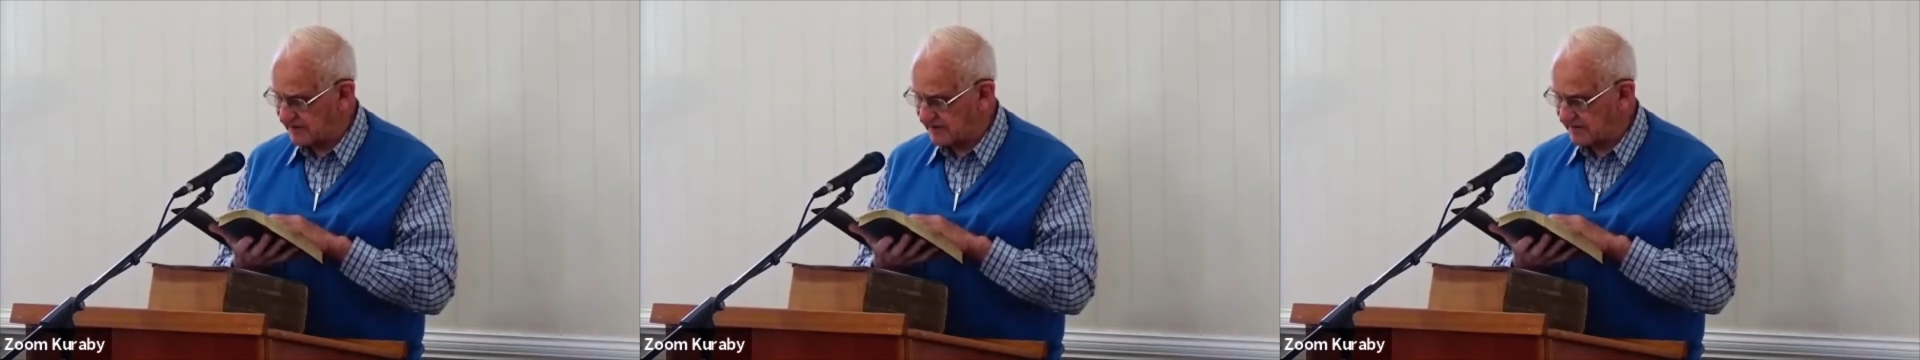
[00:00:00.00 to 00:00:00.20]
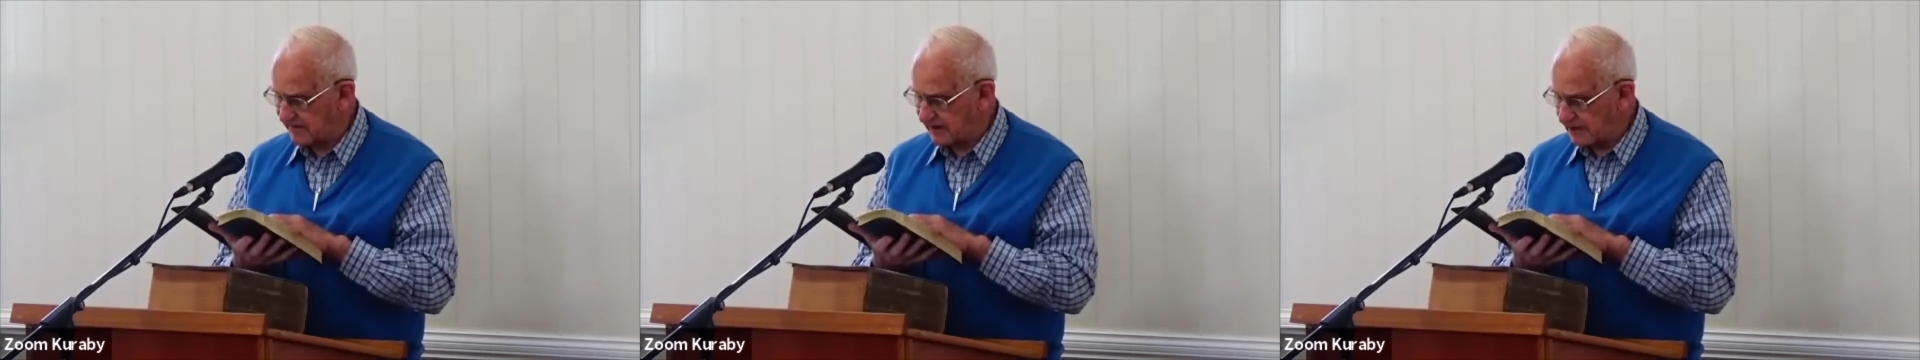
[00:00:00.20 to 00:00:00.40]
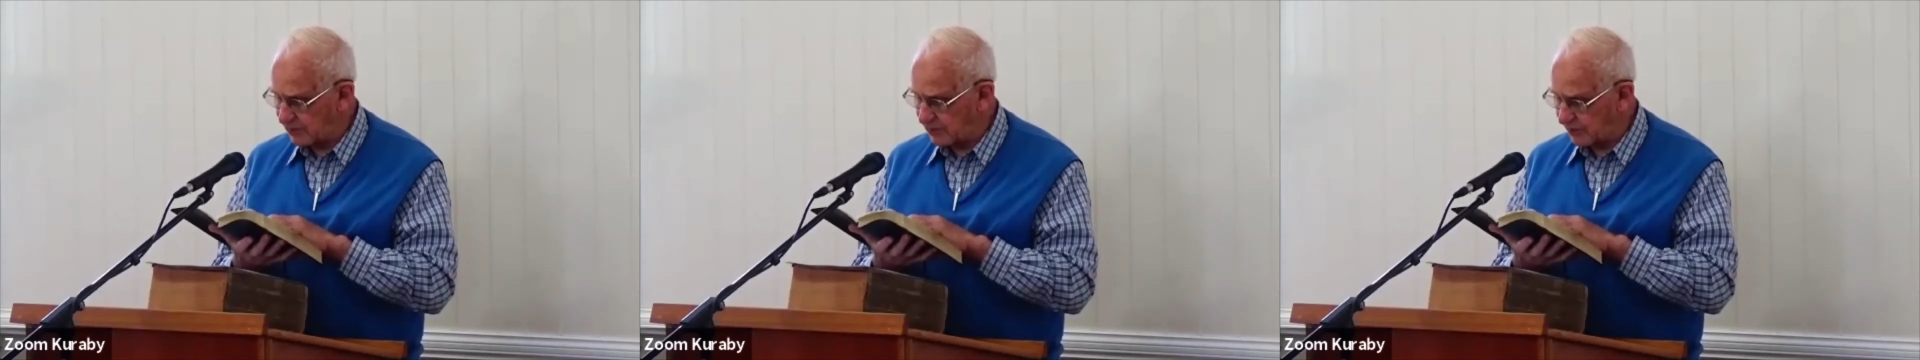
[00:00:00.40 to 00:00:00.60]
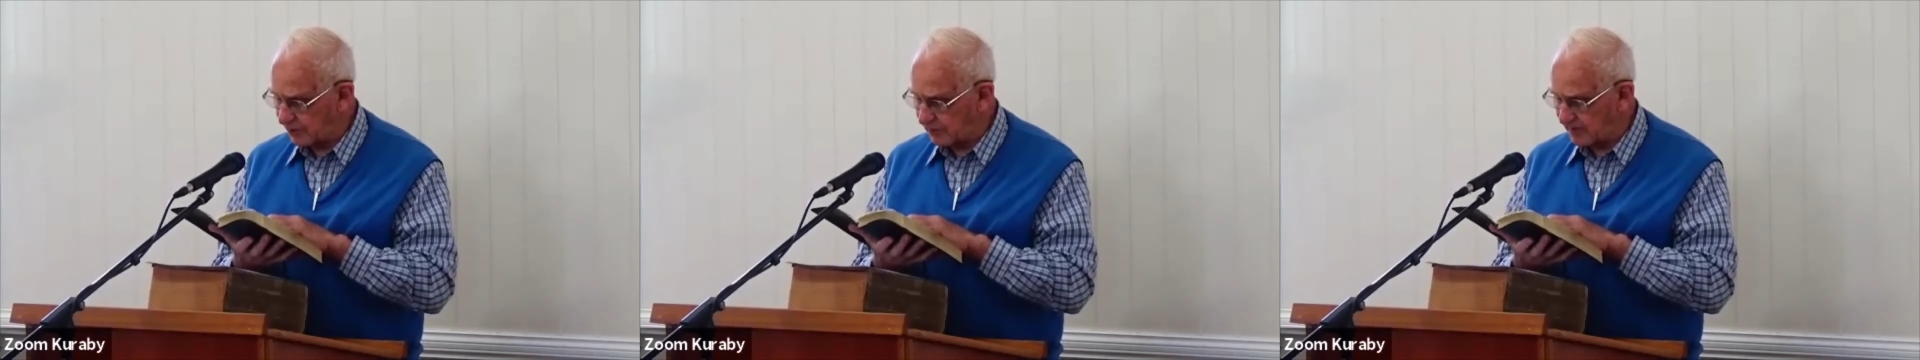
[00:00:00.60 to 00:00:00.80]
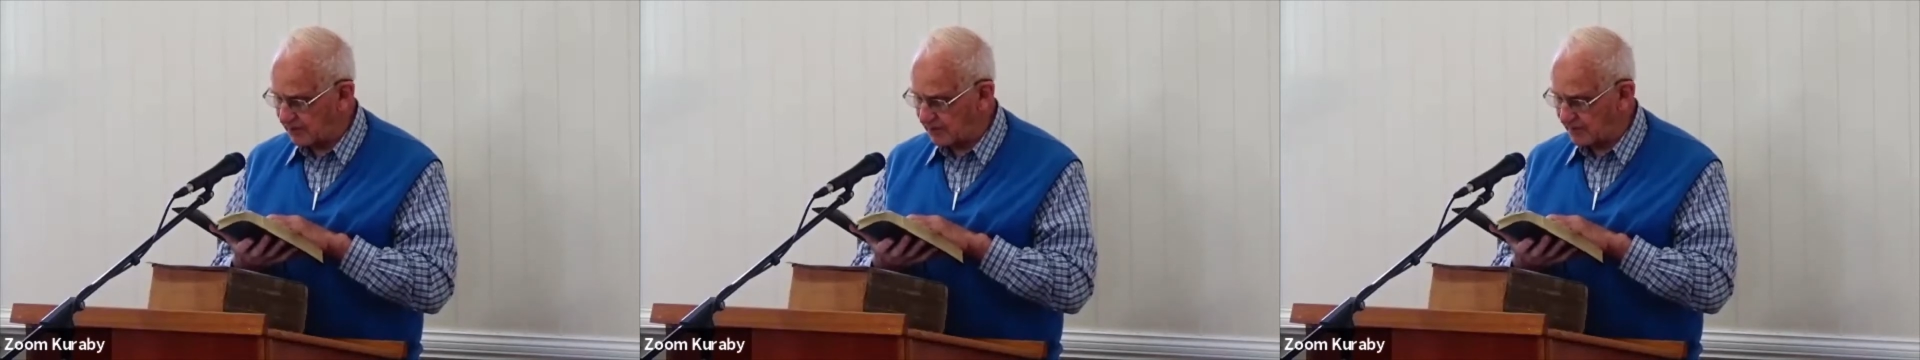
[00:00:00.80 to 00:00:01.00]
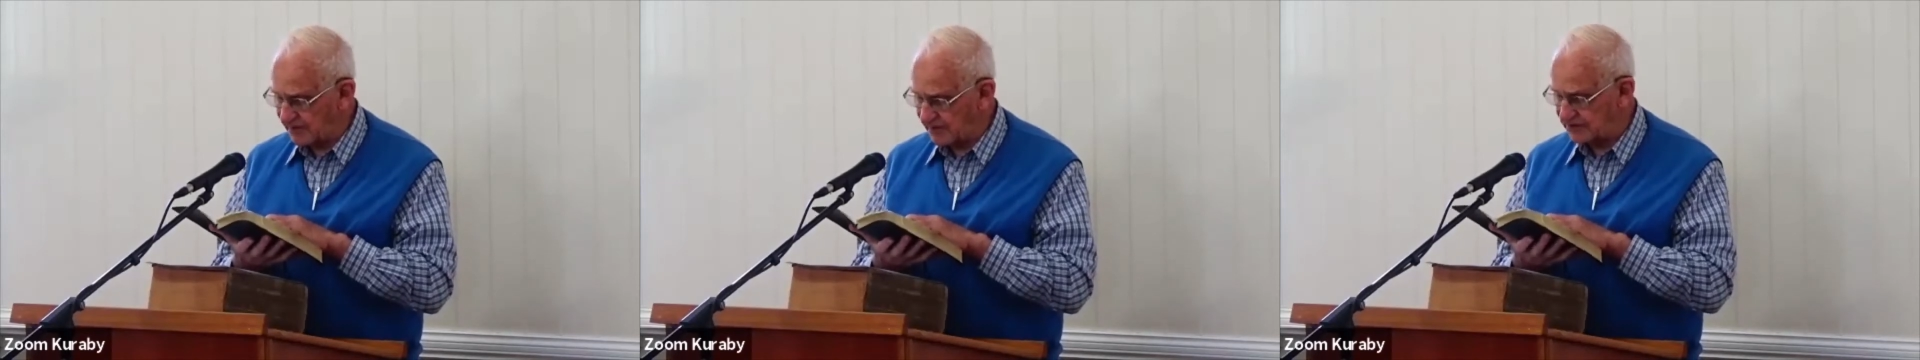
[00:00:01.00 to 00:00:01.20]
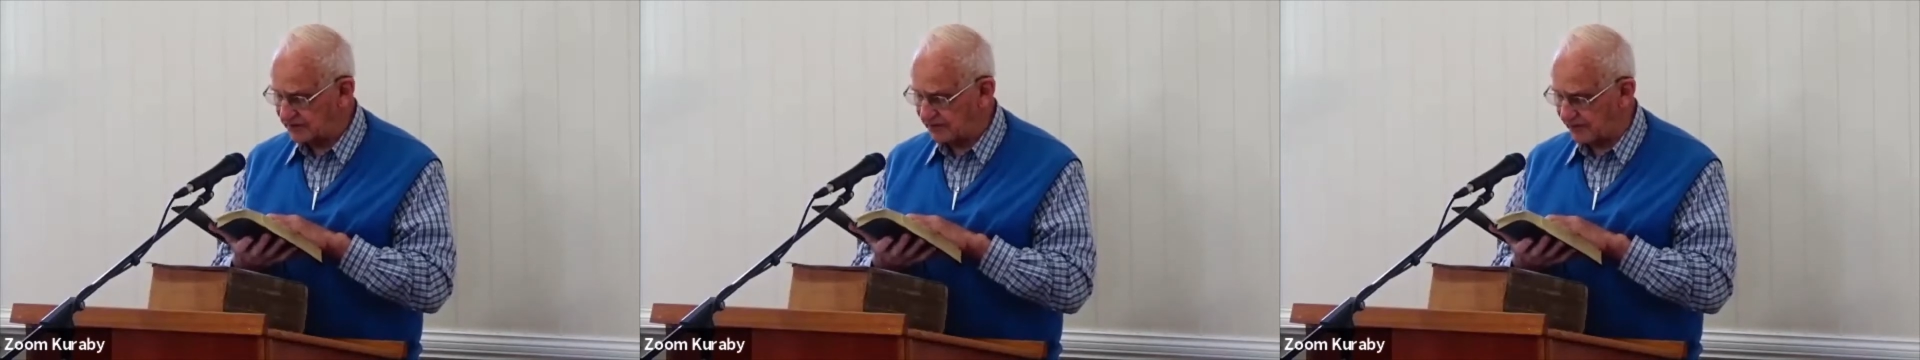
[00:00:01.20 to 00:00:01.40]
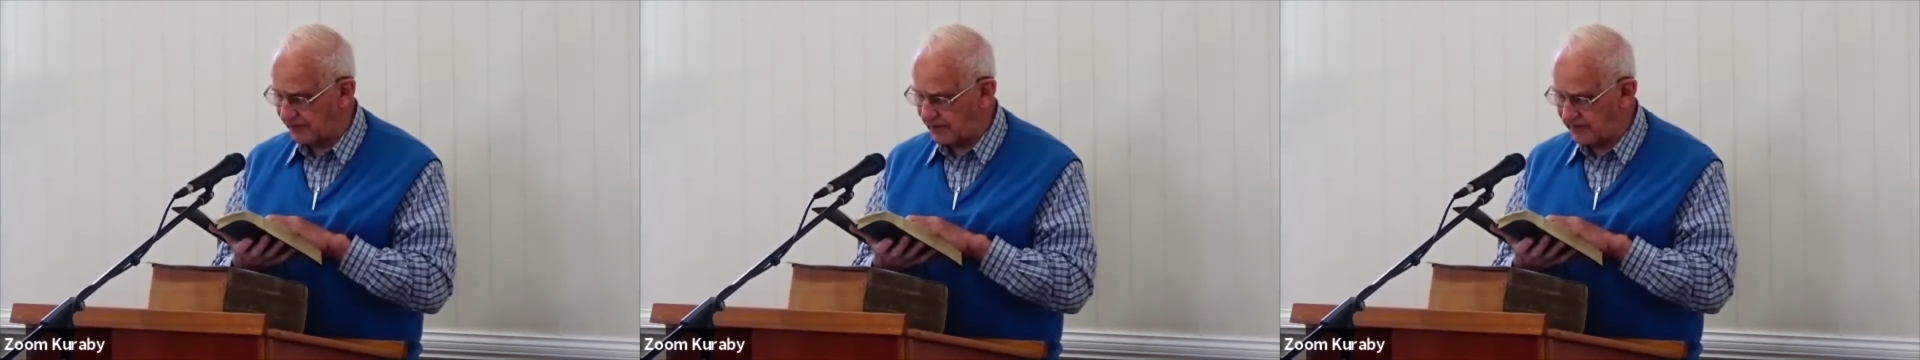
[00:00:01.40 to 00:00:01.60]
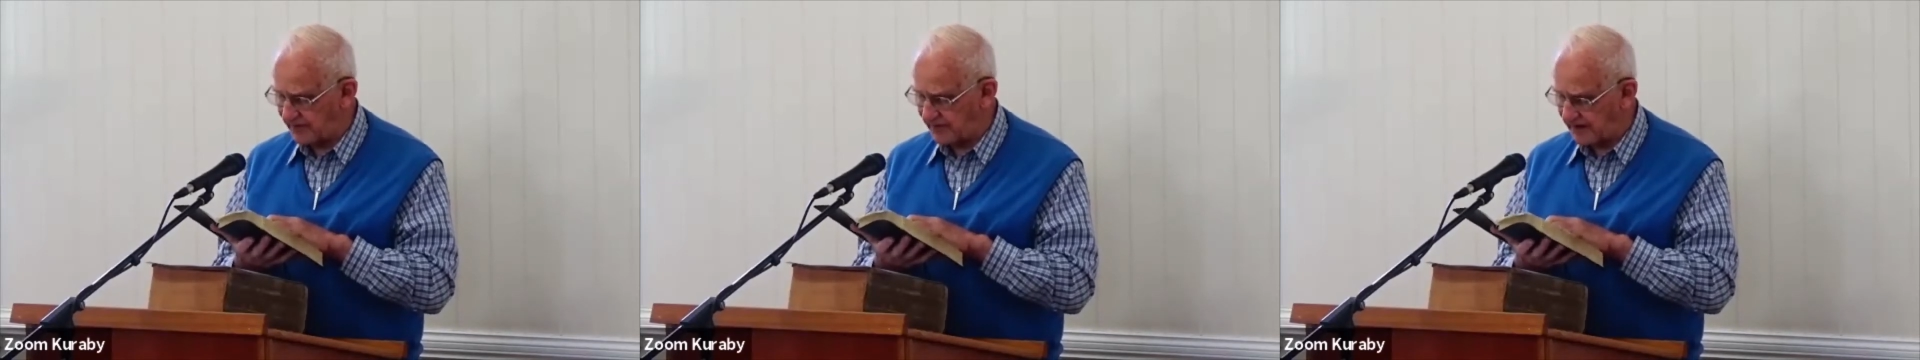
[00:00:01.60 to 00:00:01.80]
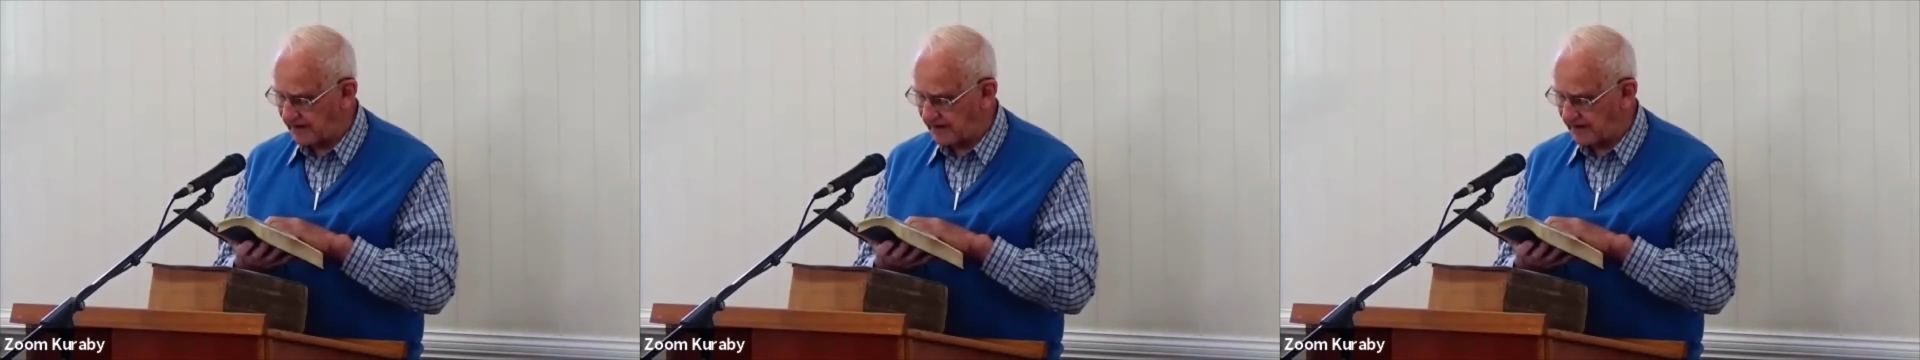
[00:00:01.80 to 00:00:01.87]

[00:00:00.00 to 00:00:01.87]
and will be with us forever.